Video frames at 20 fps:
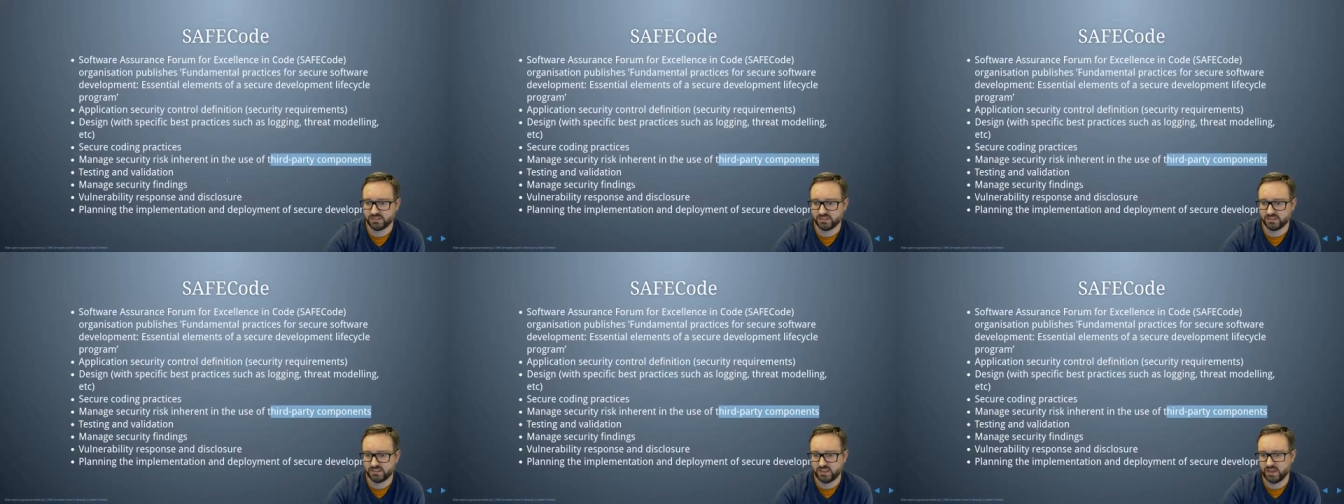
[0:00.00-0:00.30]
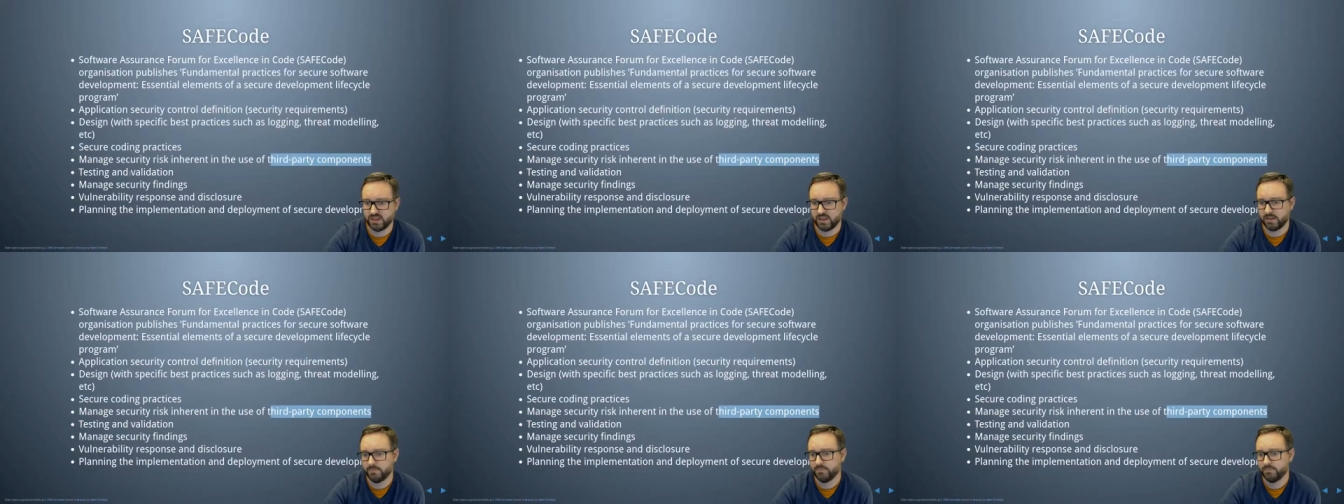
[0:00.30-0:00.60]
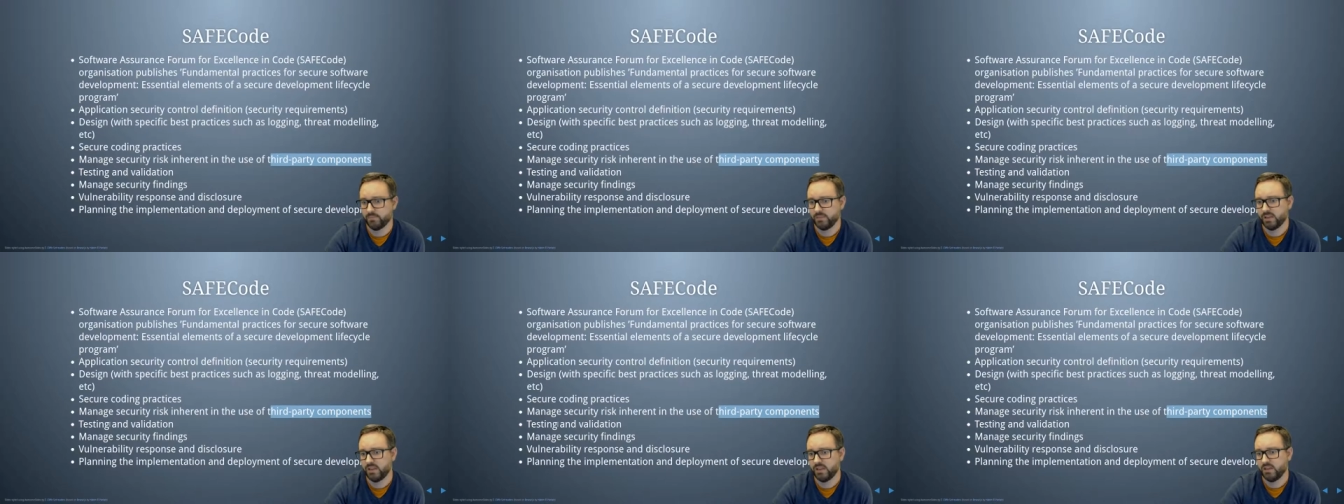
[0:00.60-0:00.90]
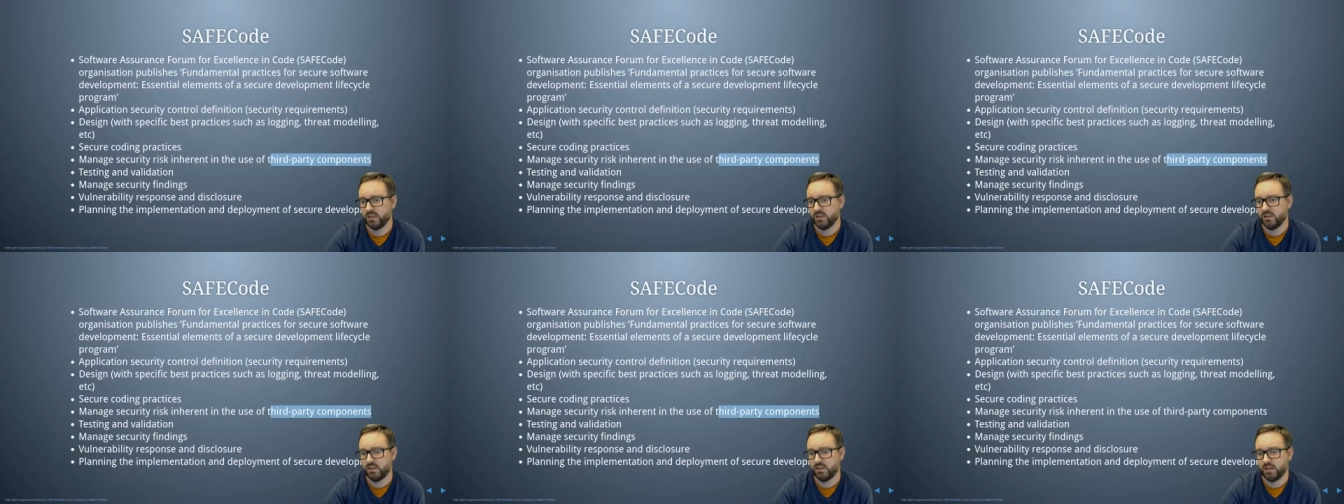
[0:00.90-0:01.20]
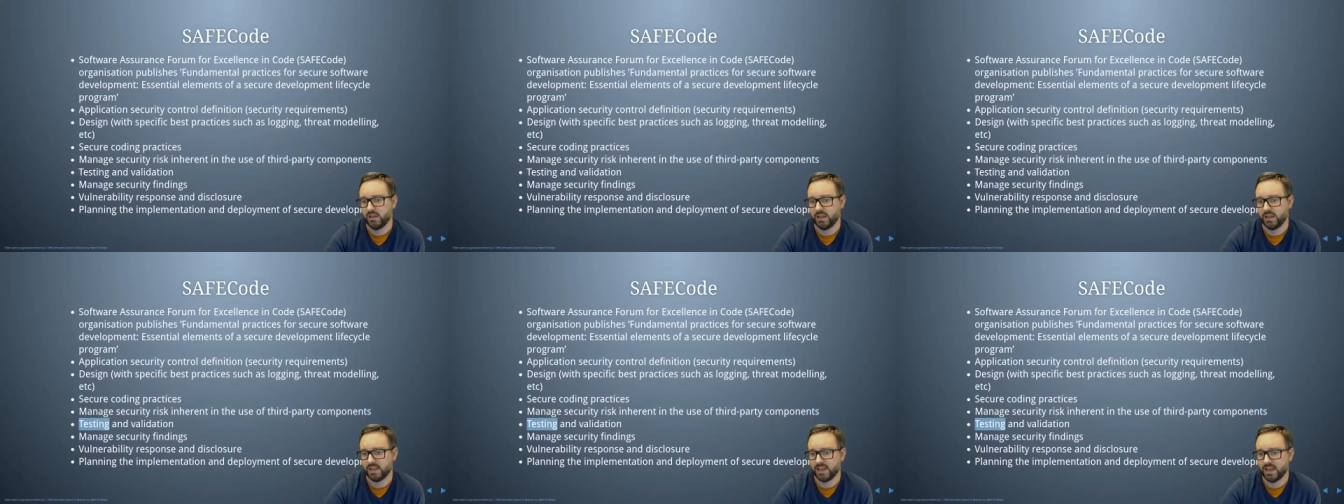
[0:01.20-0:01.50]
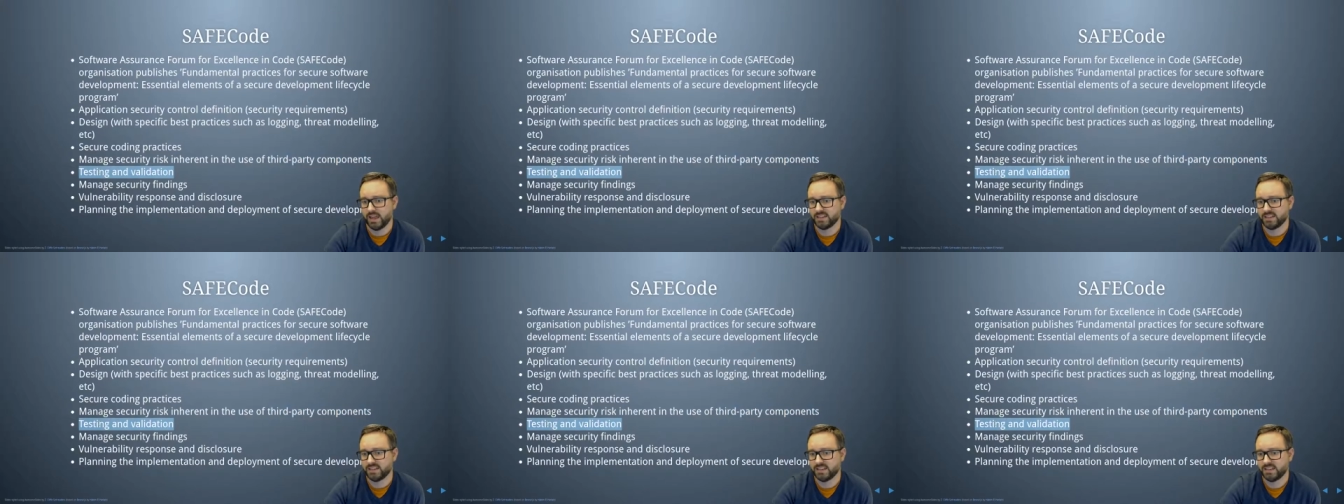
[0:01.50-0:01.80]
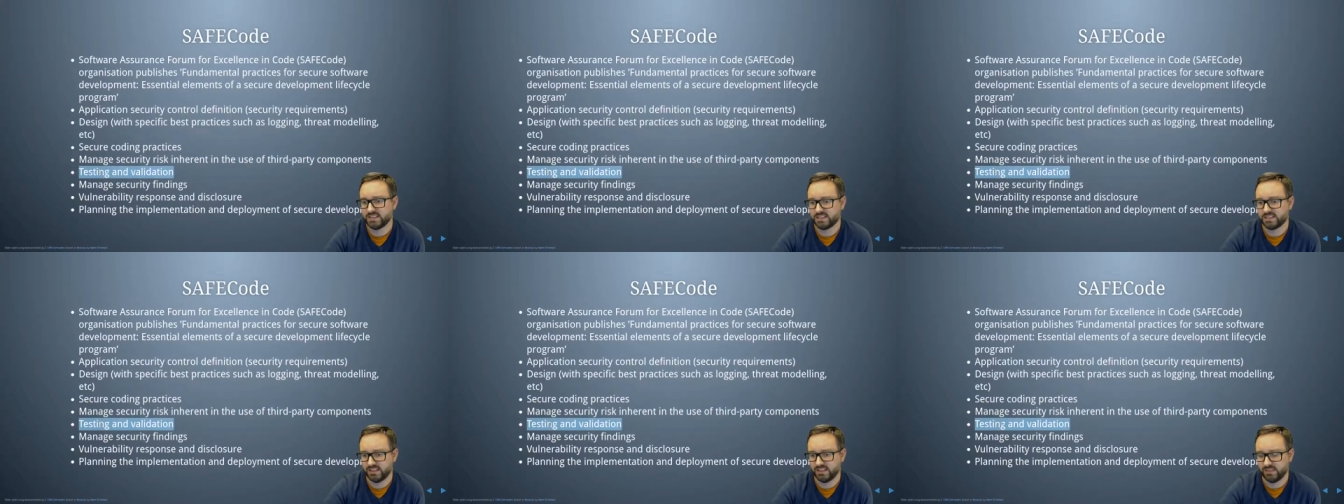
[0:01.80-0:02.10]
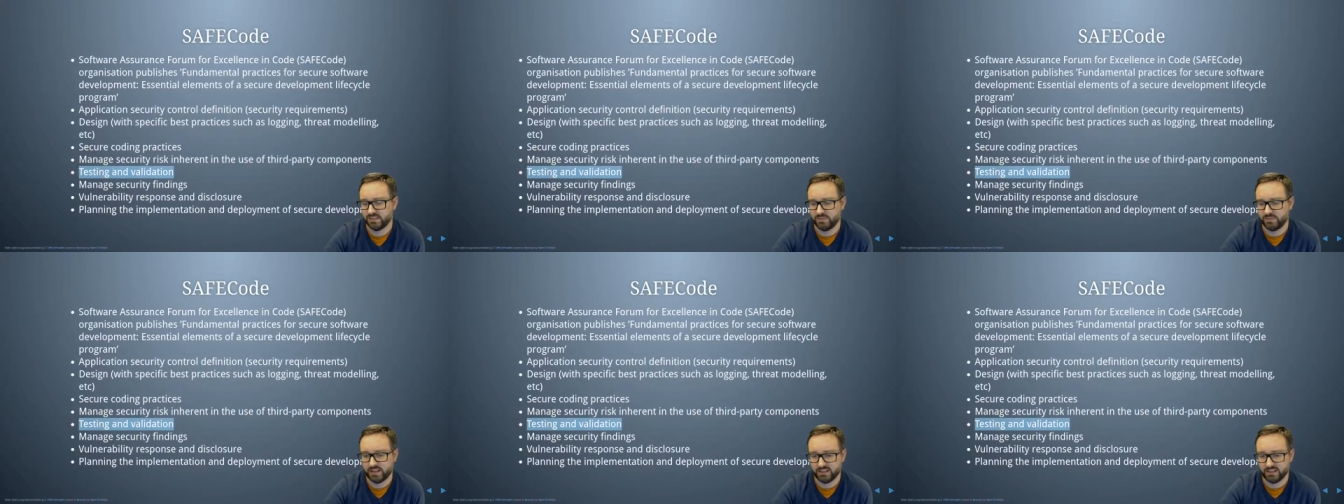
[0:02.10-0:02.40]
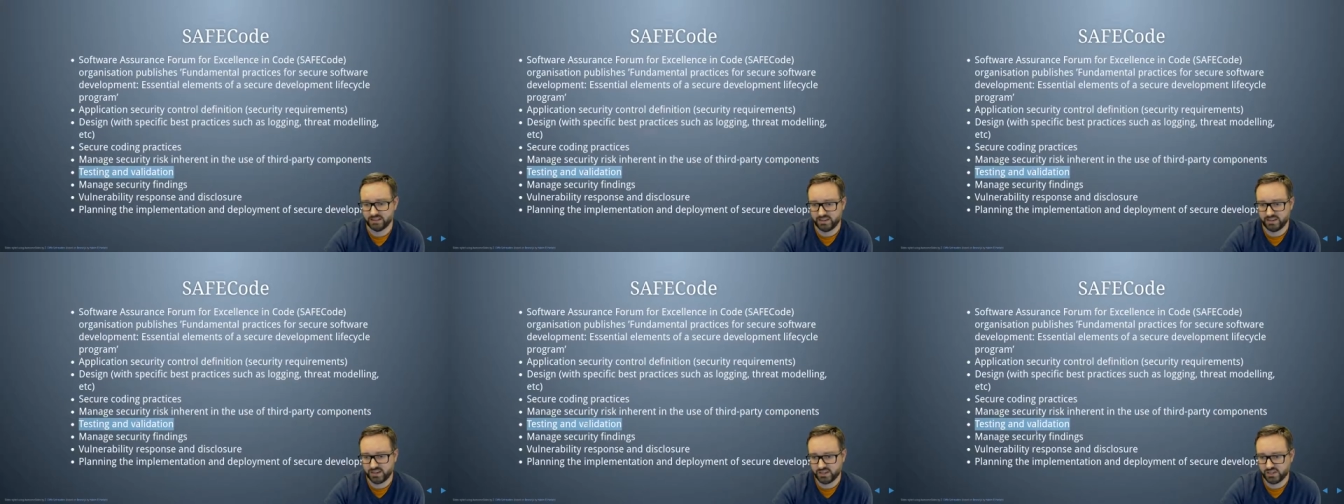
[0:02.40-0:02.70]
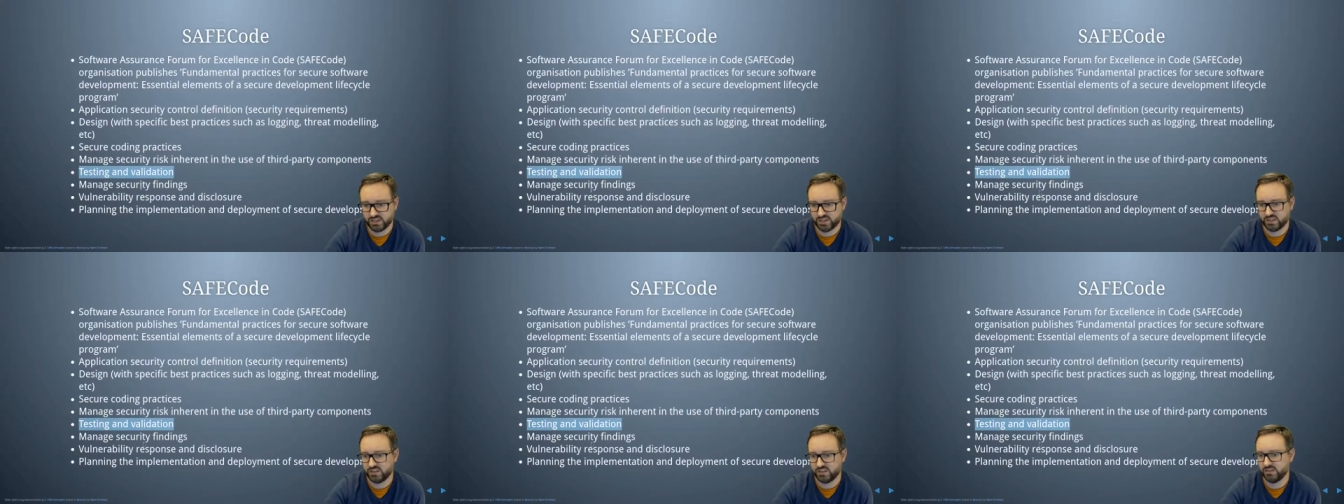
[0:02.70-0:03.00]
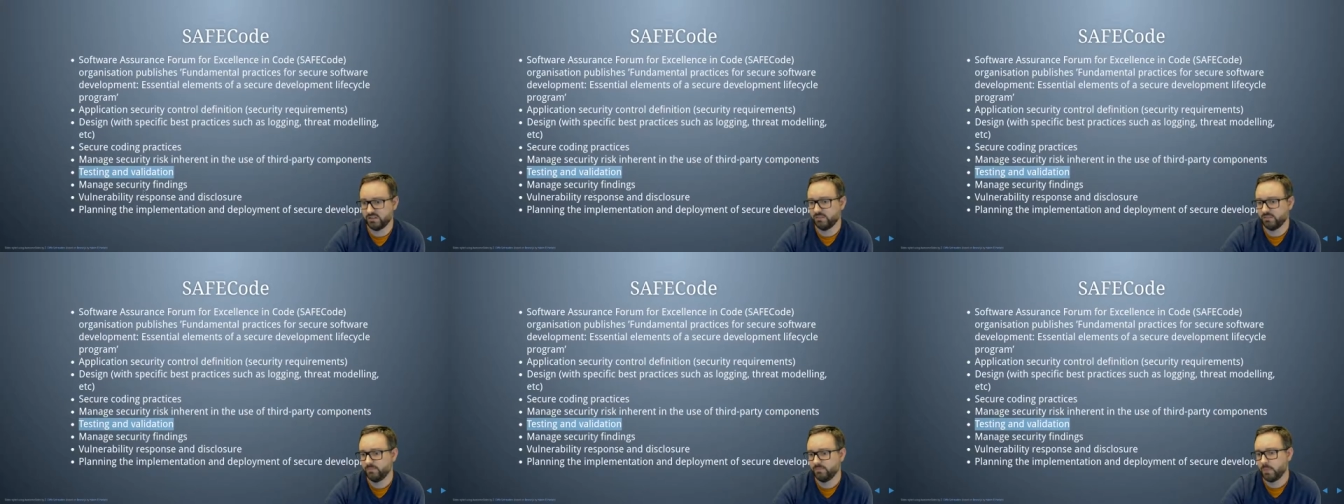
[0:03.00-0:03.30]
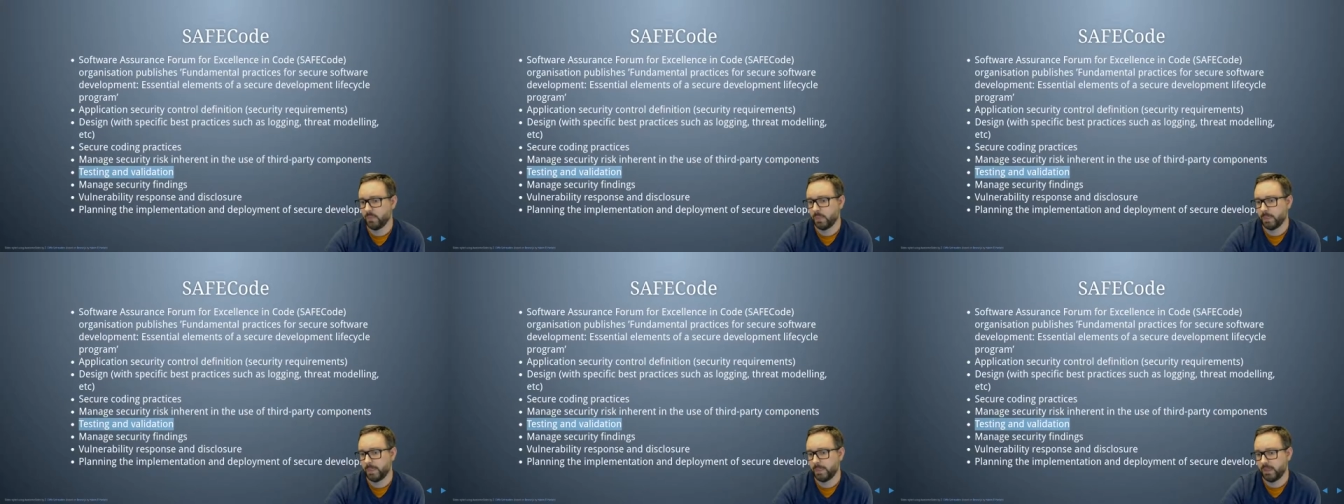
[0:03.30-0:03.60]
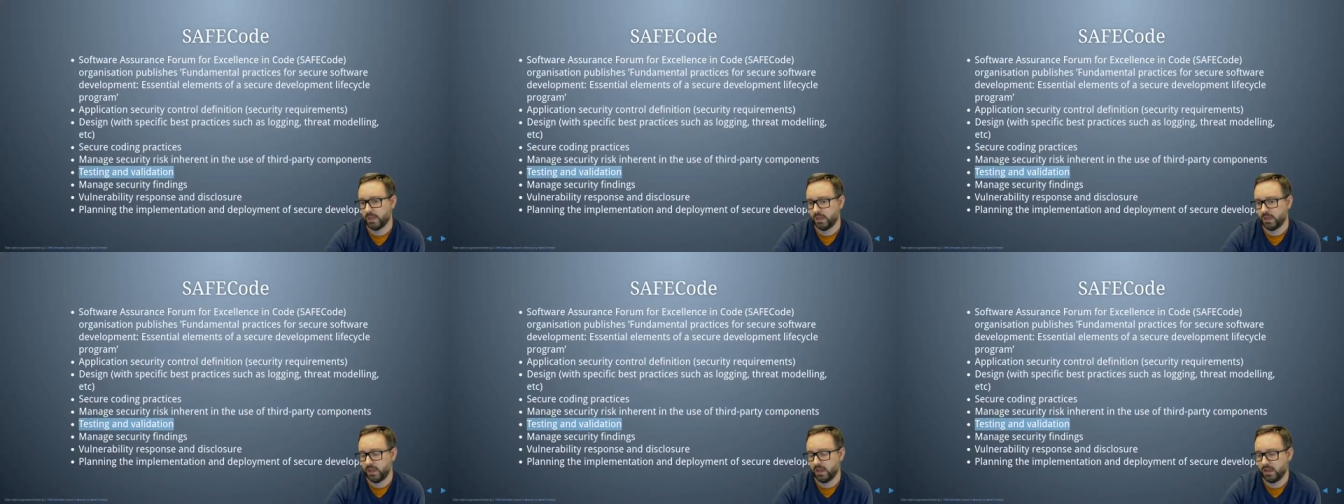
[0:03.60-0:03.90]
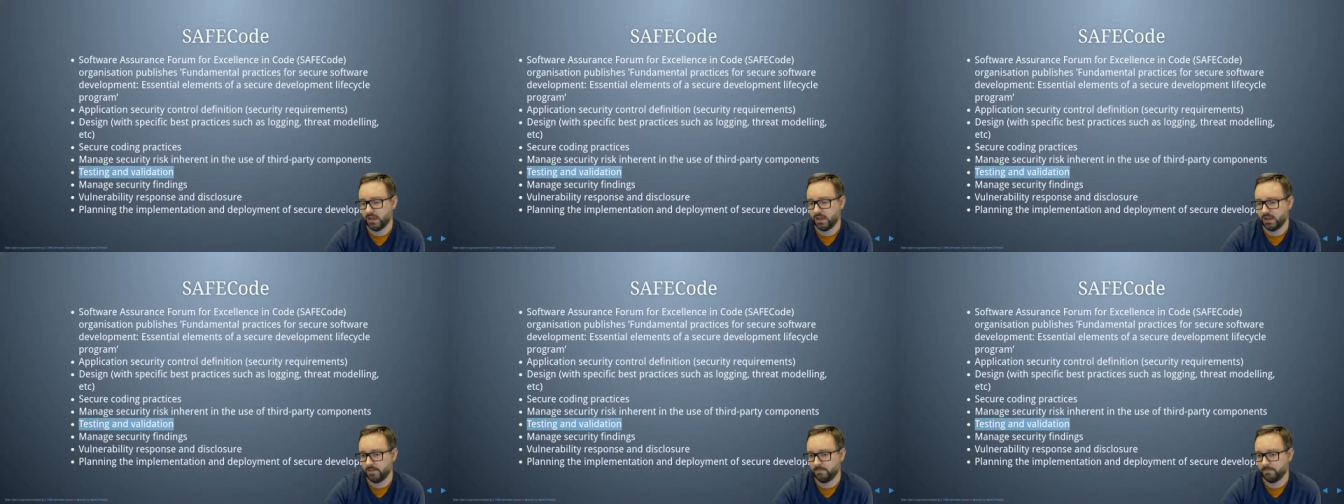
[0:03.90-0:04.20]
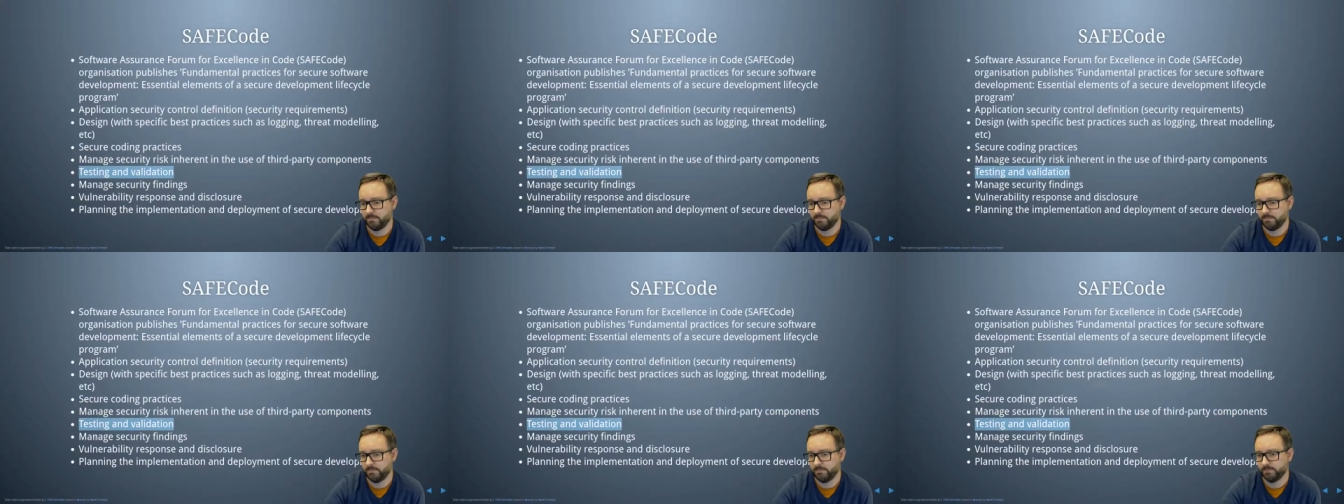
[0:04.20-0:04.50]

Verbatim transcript: there. Again, testing and validation, um,